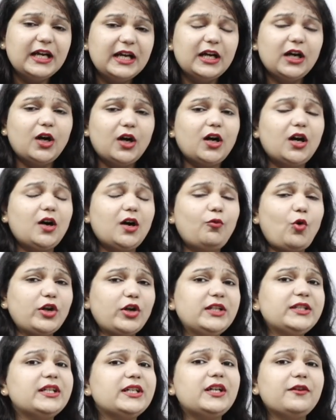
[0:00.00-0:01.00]

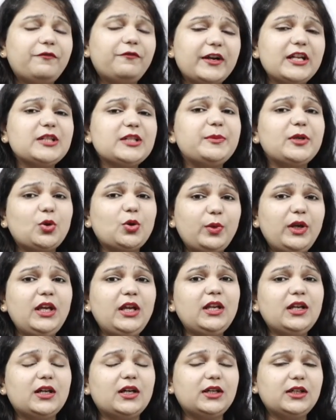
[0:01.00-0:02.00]
What is the difference
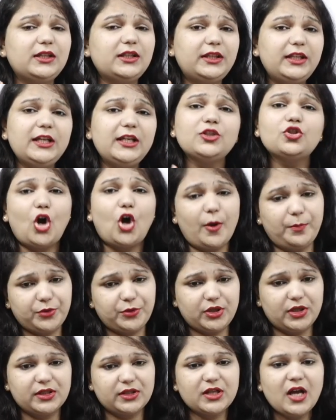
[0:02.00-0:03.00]
between these
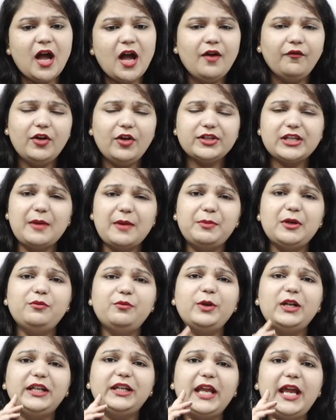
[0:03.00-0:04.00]
options? For example,
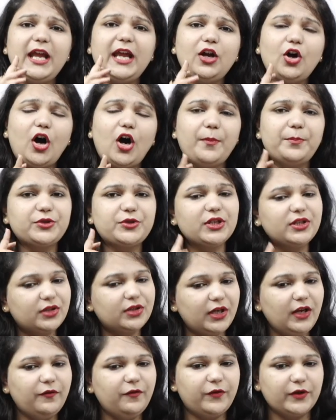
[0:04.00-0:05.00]
we'll take option
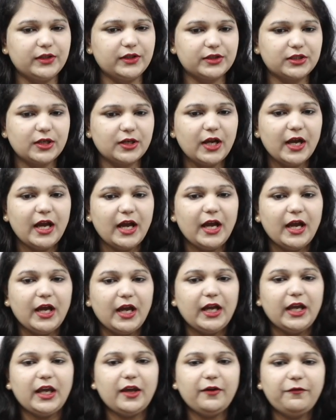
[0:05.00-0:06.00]
3 first.
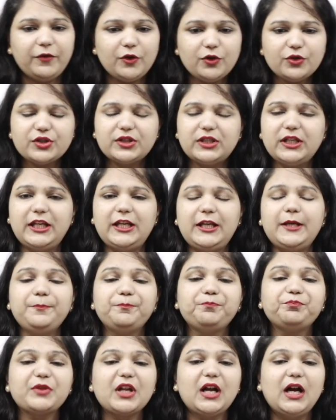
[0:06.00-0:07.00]
If you see,
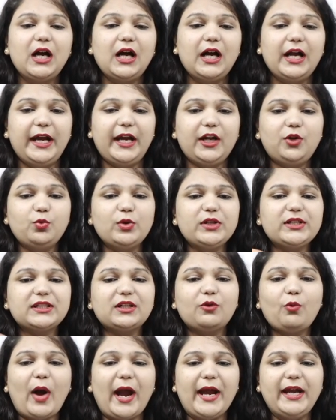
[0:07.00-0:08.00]
it was
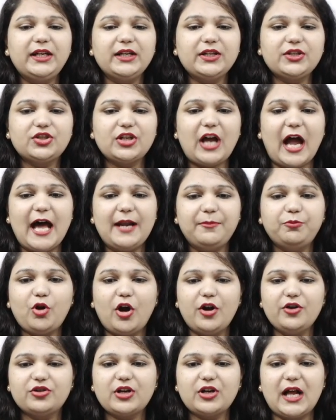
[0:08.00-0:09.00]
quite a sharp
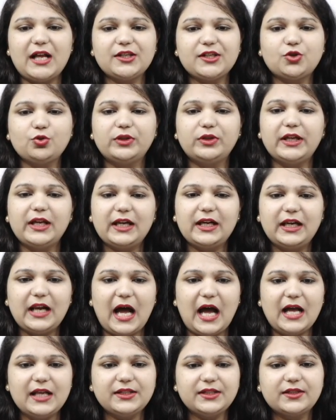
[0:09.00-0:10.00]
contrast to their
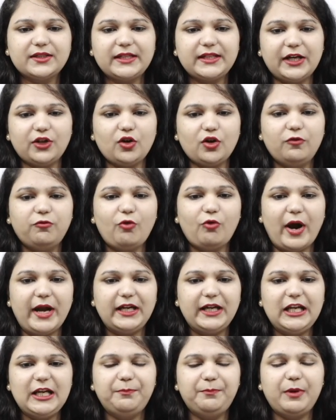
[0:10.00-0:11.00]
last set of
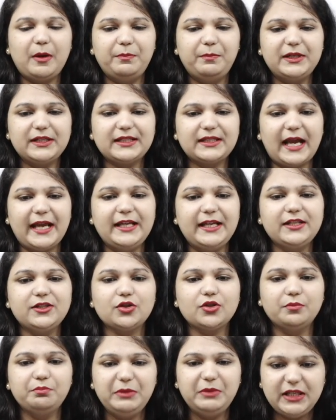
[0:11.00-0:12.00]
widely
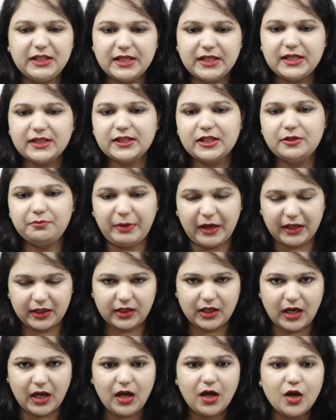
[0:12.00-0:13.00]
publicized meetings in Patna